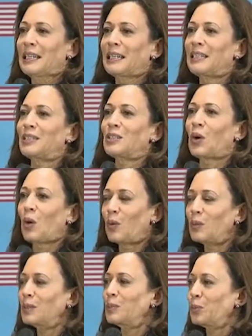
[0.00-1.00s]
it is
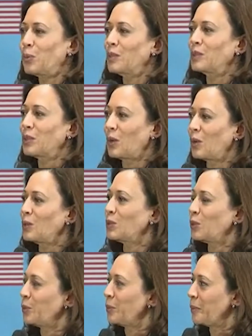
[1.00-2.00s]
always important to
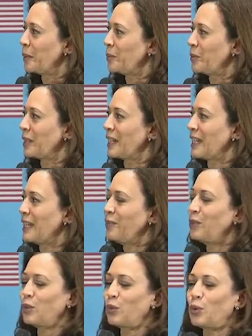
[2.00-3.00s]
also remember that
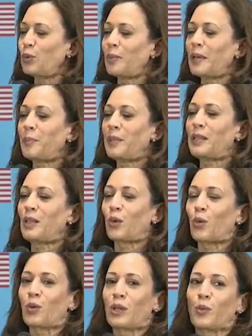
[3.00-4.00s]
even though you may be the
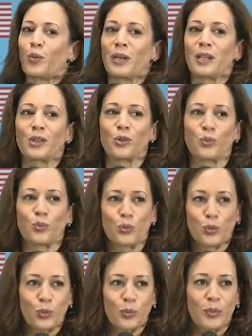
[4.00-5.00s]
only one in the
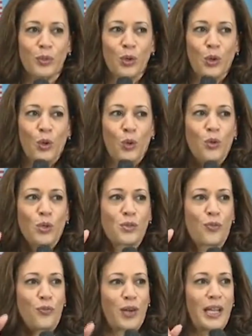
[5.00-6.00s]
room who is
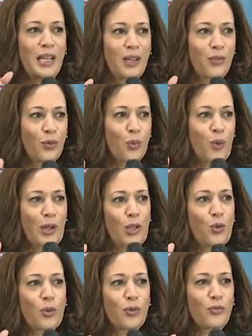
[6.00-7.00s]
fighting for what
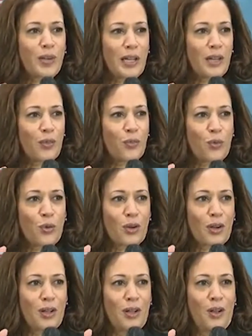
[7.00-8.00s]
you are fighting
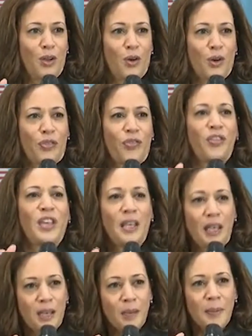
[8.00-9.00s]
for, or
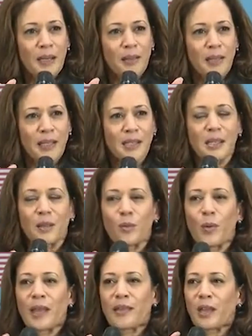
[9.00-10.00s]
thinking about things in the
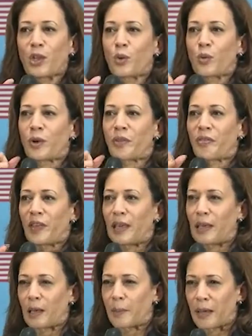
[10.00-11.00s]
way that you are
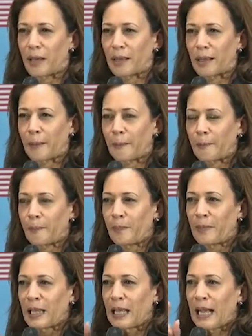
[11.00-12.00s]
thinking about them,
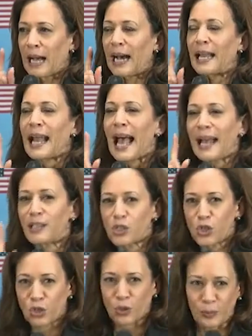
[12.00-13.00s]
I'd
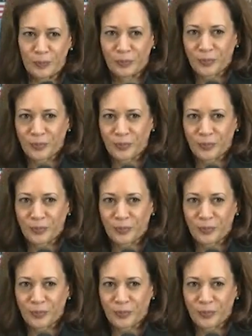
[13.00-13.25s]
ask you